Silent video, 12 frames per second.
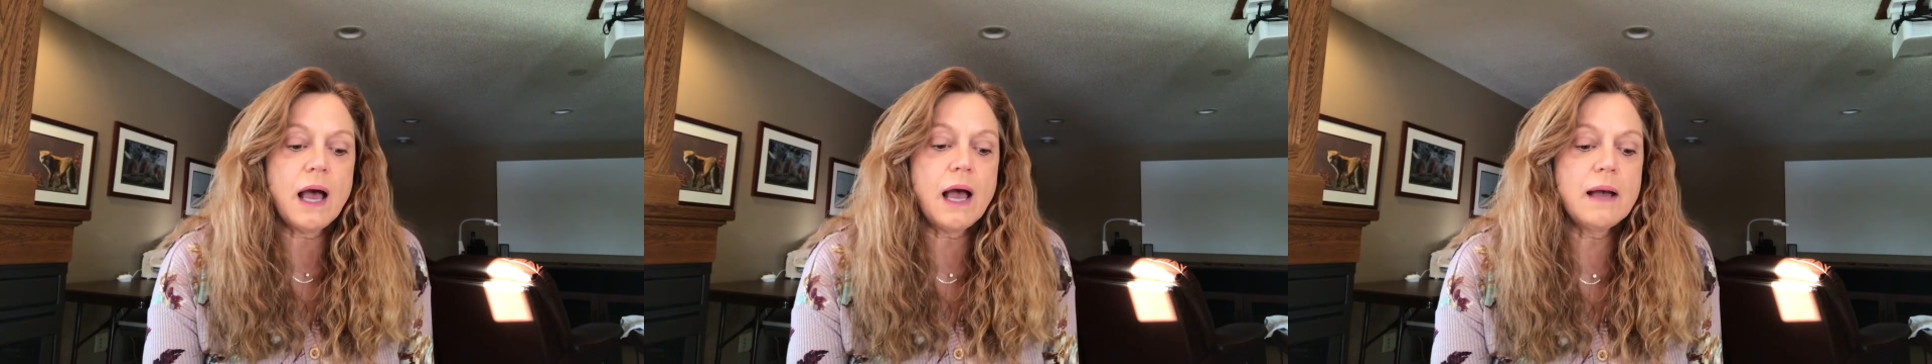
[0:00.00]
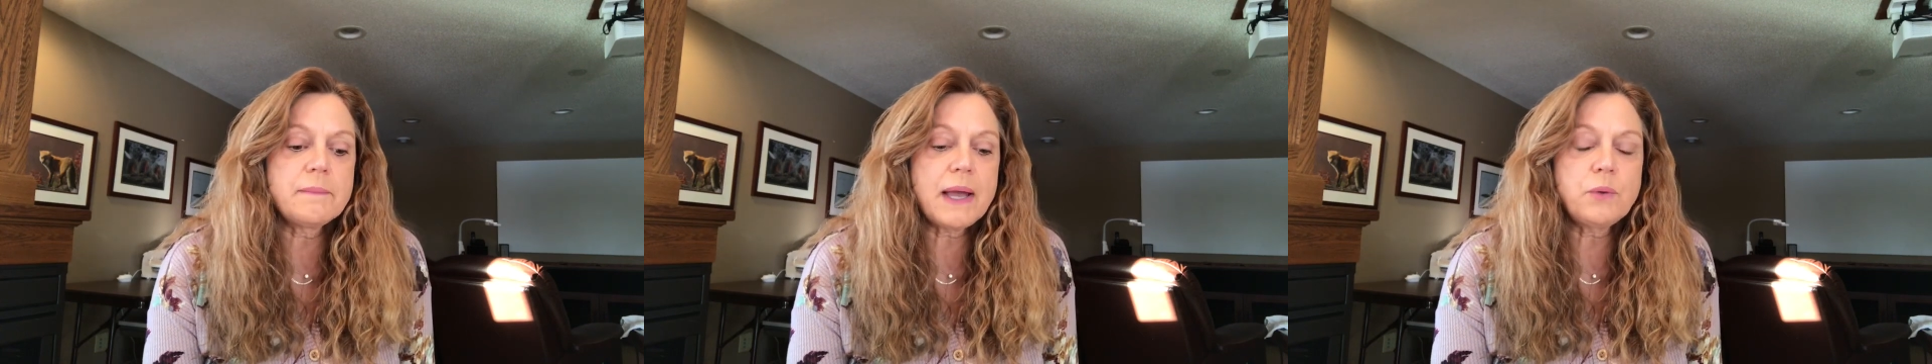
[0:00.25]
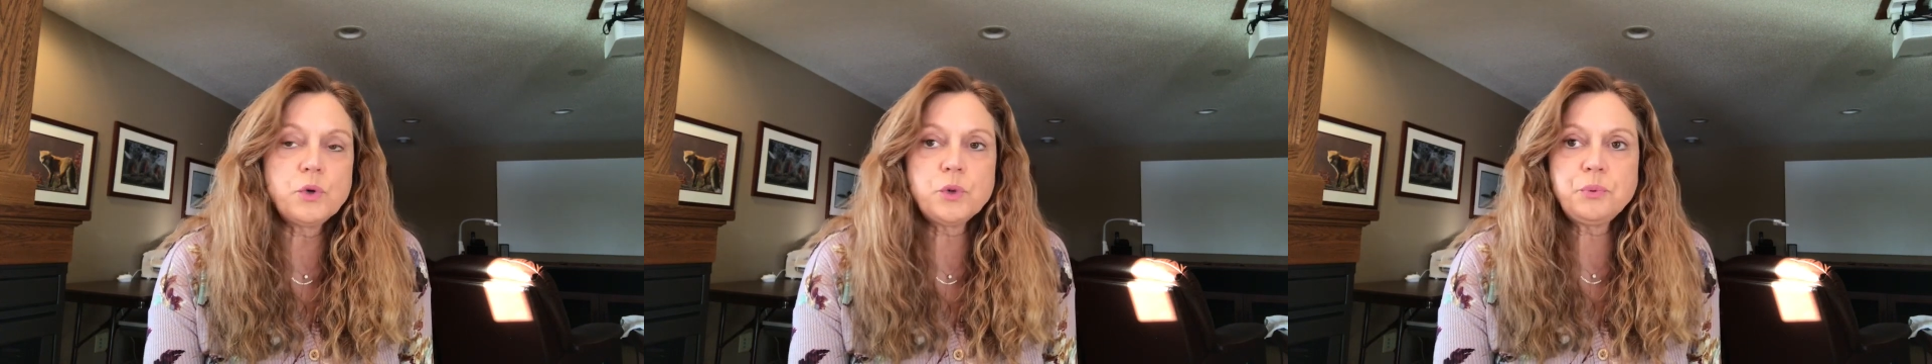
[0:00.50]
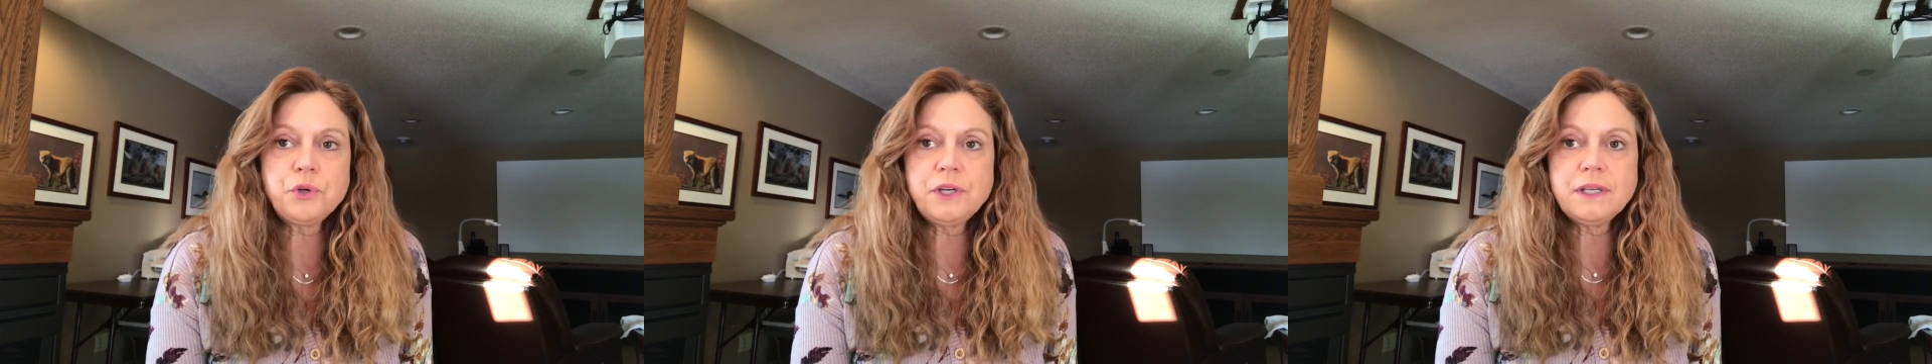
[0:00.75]
I
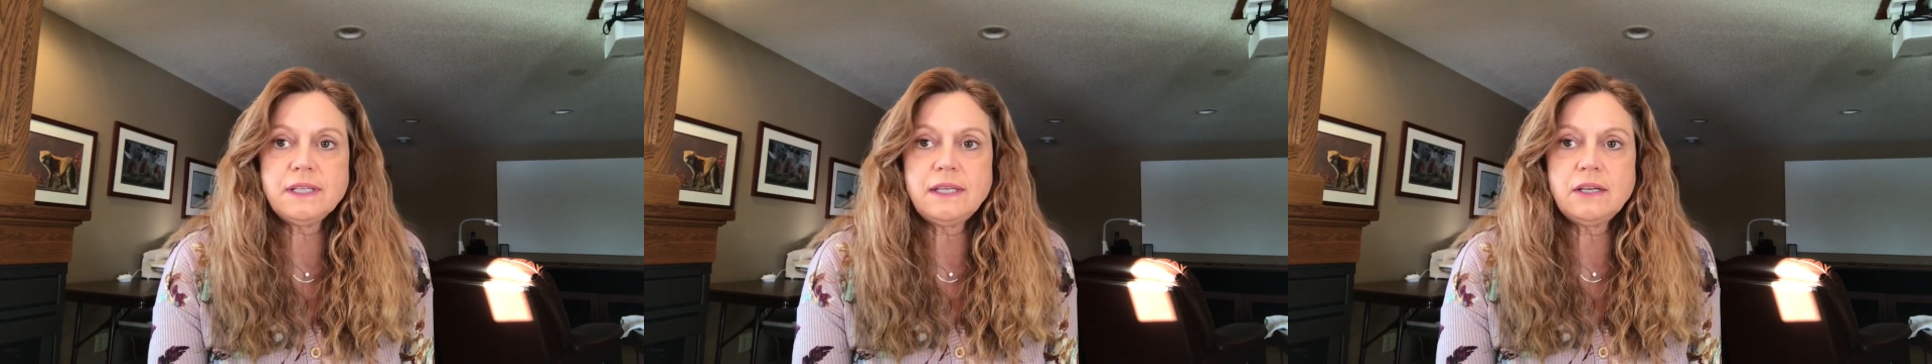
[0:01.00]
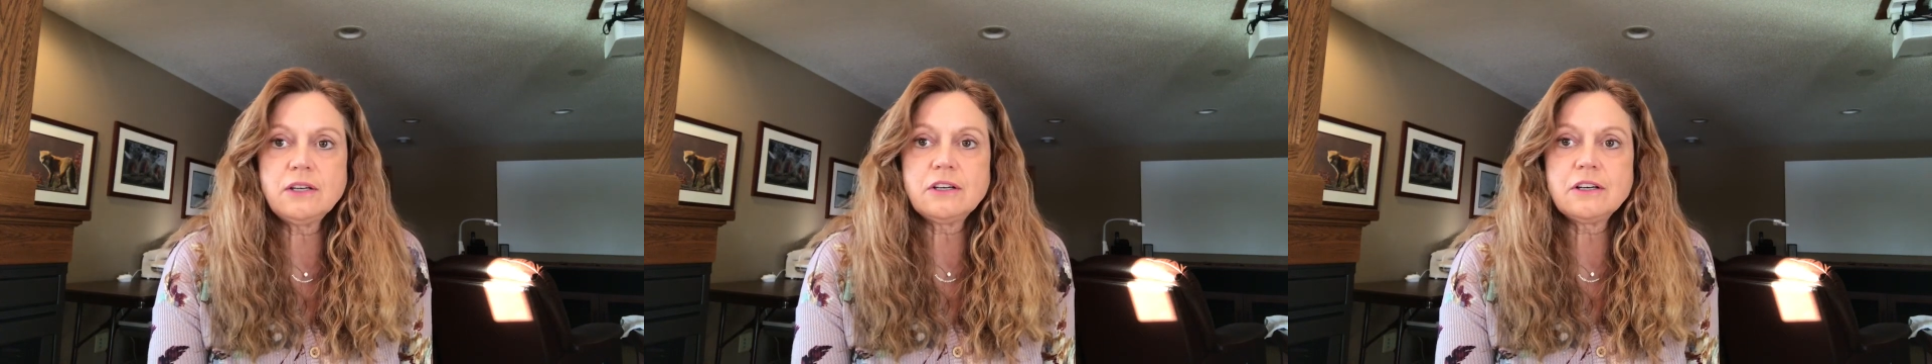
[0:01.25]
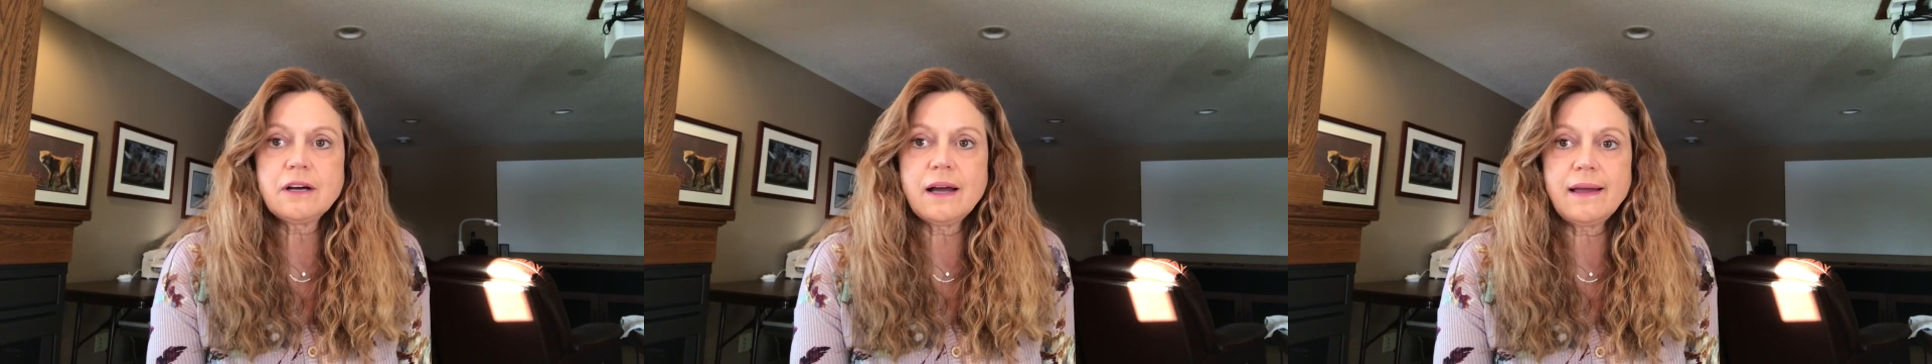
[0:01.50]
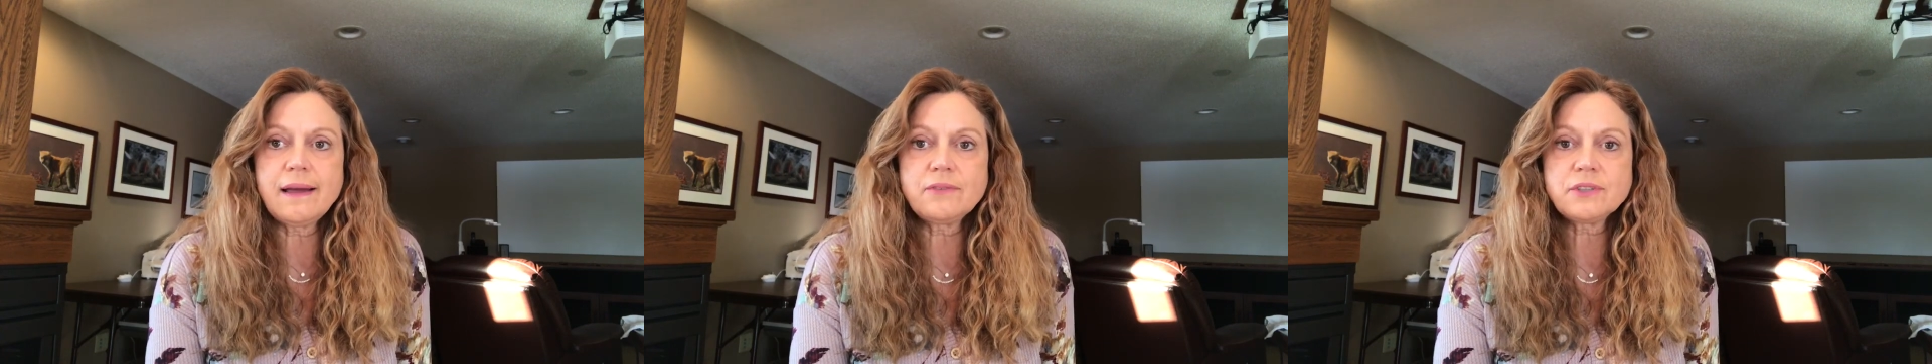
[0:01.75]
will put in here,
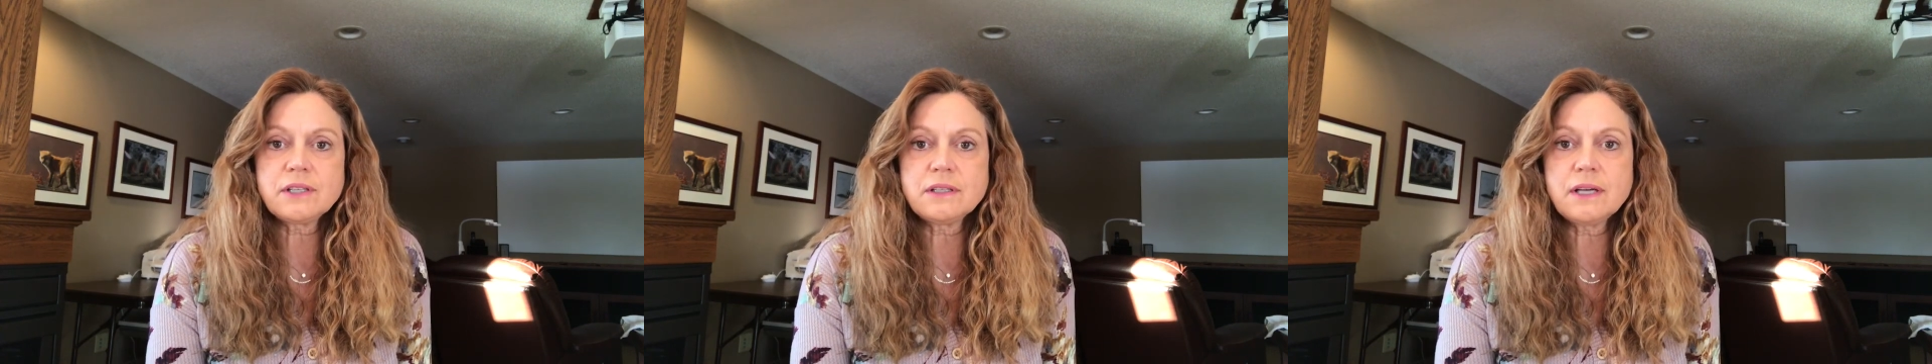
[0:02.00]
I have a